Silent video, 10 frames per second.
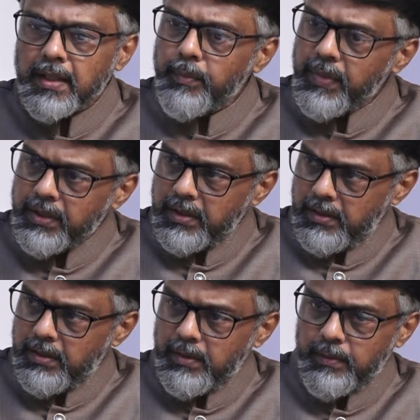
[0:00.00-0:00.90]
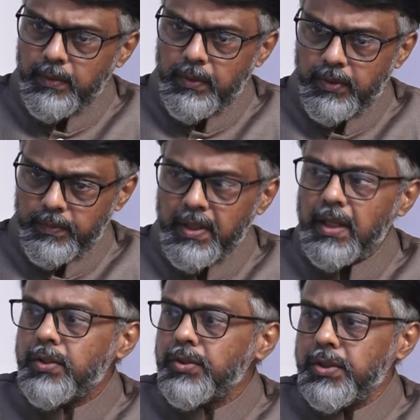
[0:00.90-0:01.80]
committed many
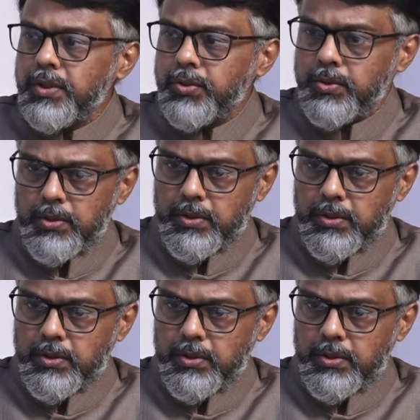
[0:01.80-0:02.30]
atrocities